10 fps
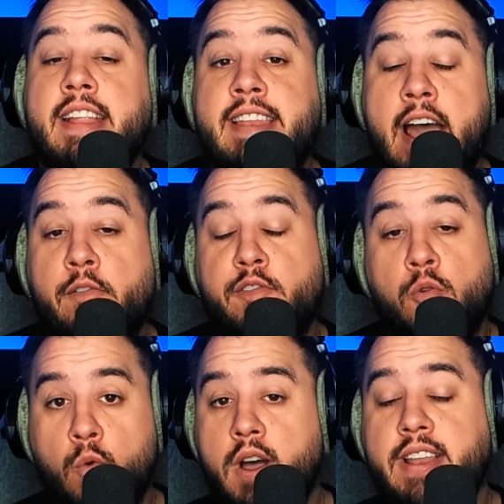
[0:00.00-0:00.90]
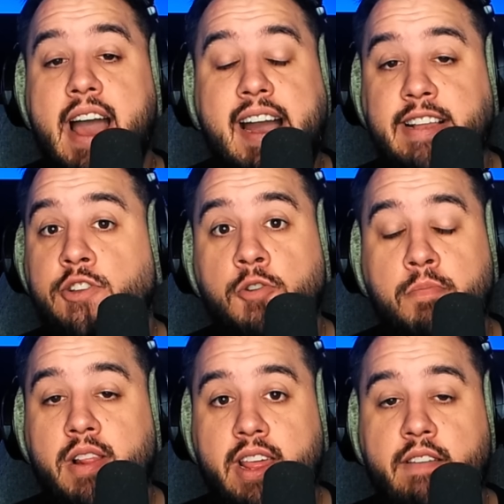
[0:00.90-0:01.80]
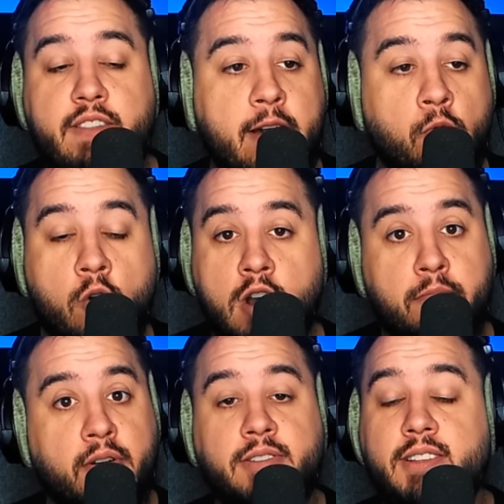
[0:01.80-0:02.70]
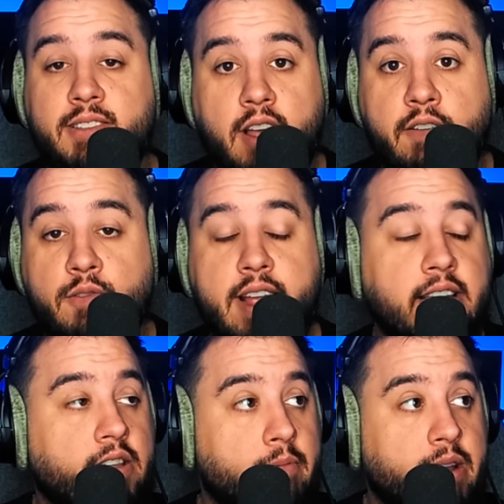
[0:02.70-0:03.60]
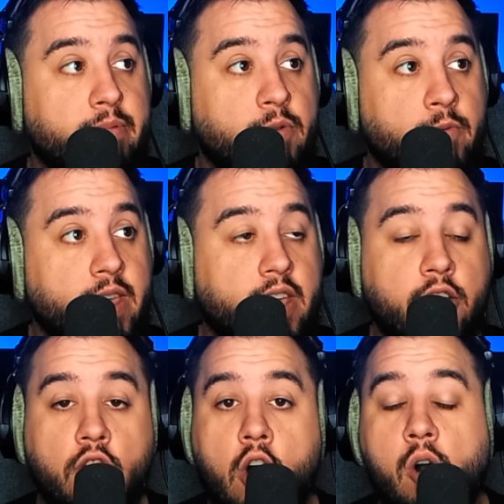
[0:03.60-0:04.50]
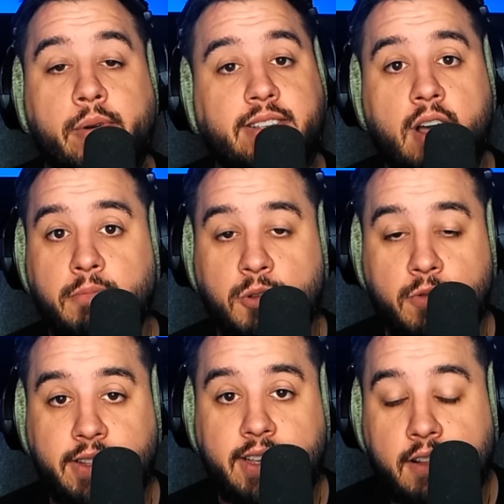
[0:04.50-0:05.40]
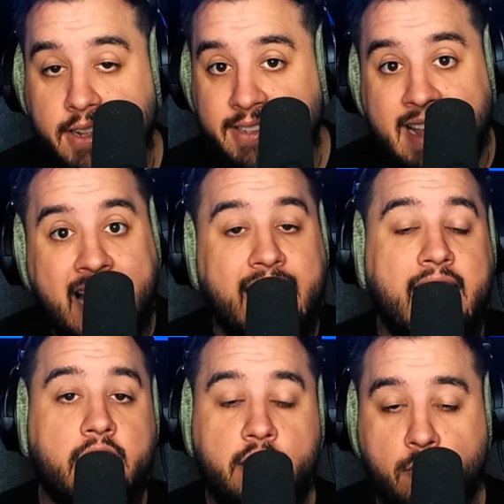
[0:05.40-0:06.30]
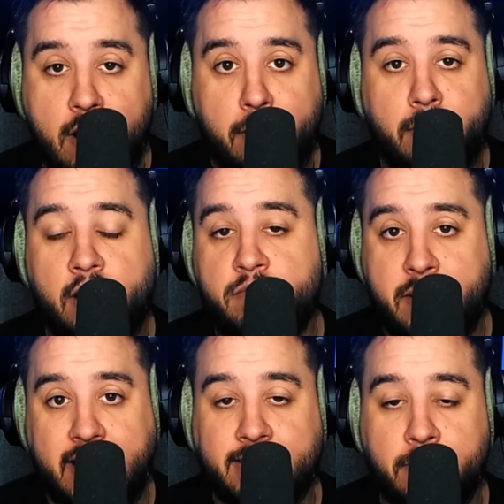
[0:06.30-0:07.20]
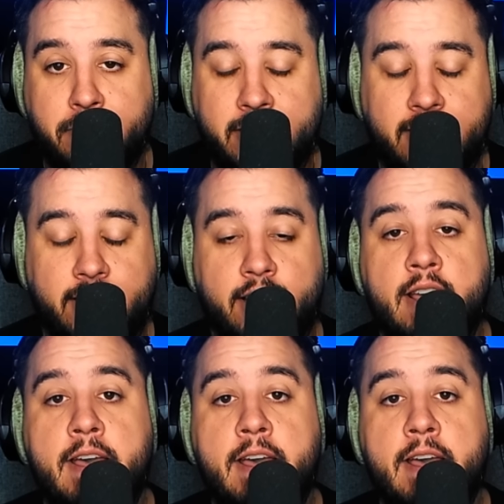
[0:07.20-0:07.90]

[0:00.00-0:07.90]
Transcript: Now, for one, I do believe that Warner Bros. Discovery and WWE can always come to a deal. It's not out of the realm of possibility.